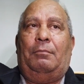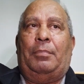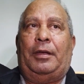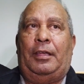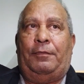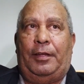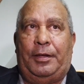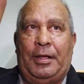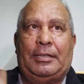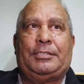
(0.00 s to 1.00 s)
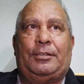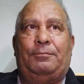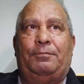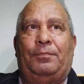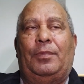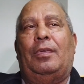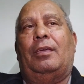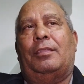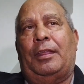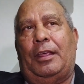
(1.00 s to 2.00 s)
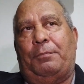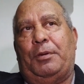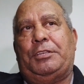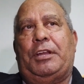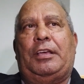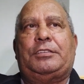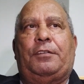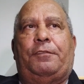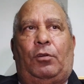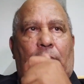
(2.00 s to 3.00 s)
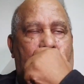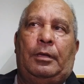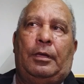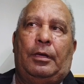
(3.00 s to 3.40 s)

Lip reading: But if it doesn't, then that pigeon has a fault.